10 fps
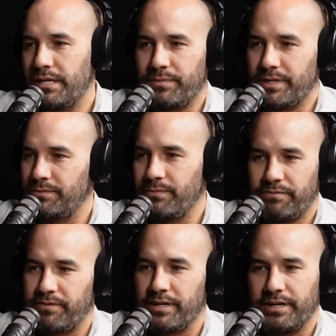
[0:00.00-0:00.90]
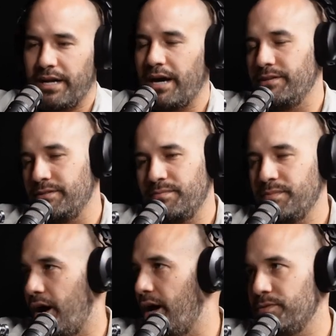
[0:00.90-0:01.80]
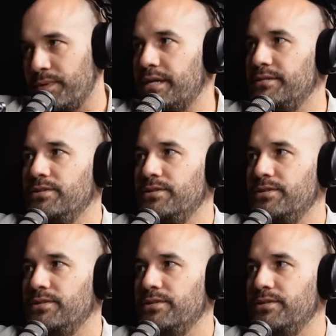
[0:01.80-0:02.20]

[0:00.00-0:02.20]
And then we we figured it out. There's some tires we had